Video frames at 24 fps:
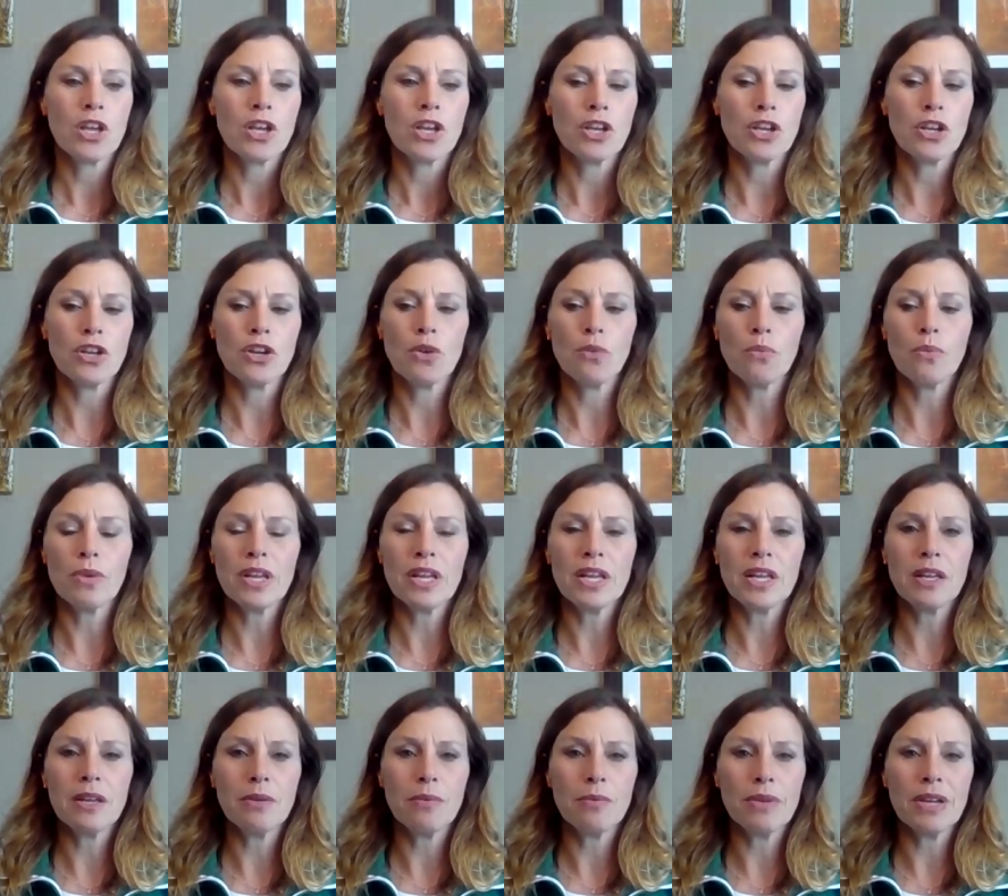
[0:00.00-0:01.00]

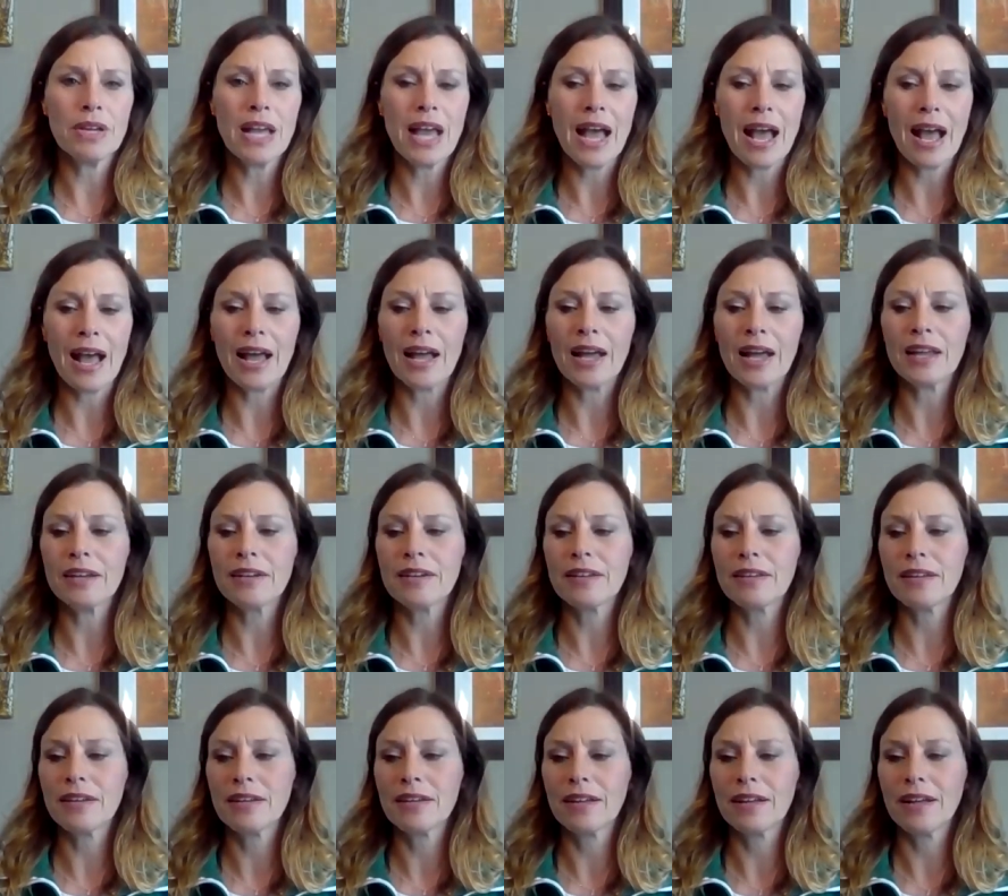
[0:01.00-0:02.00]
We had,
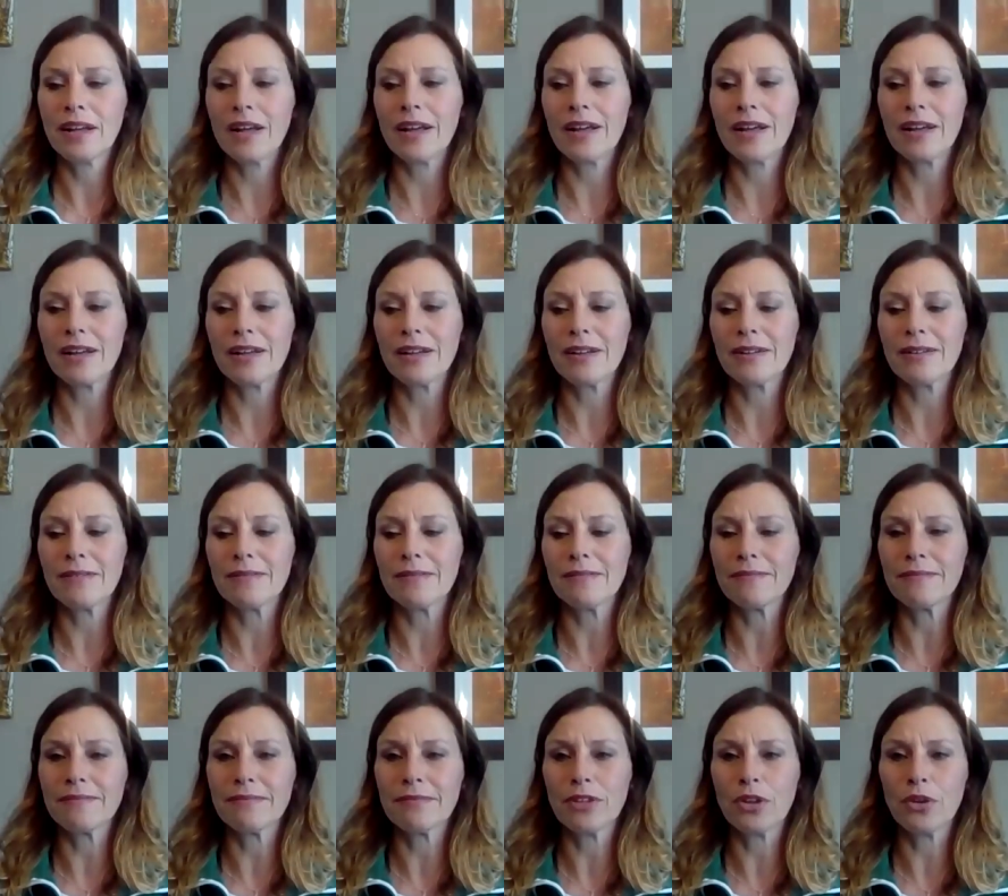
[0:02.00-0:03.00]

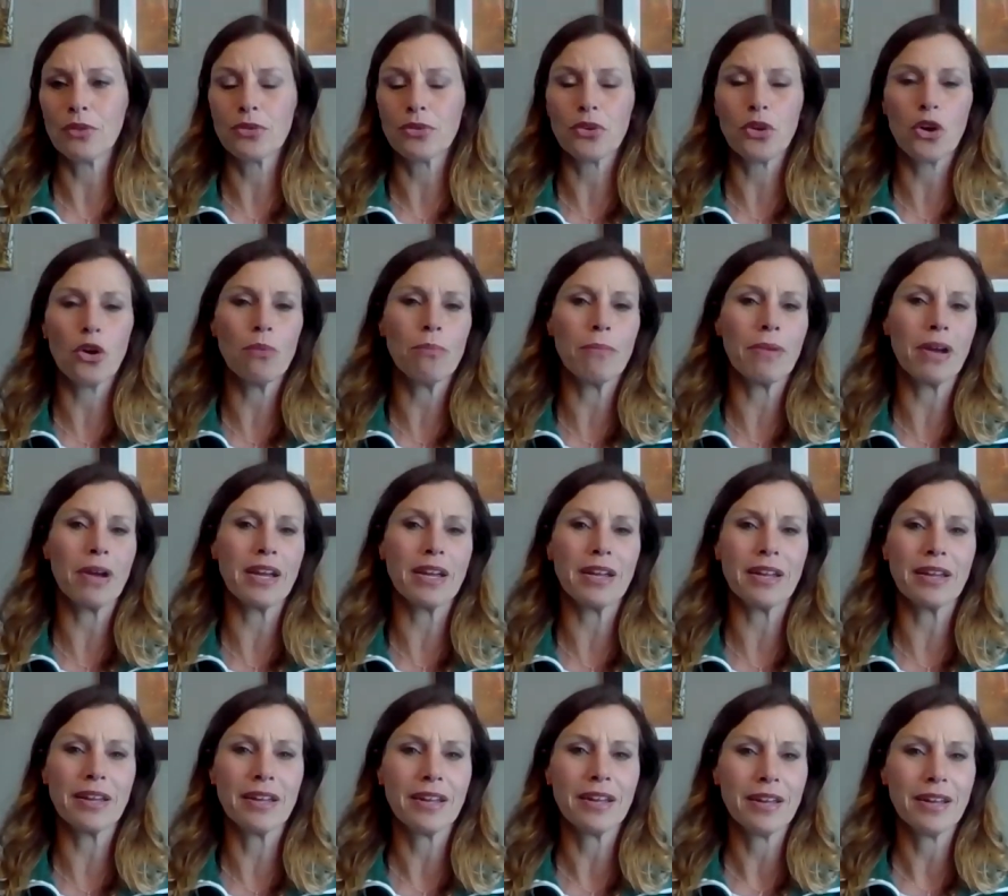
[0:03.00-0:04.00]
throughout my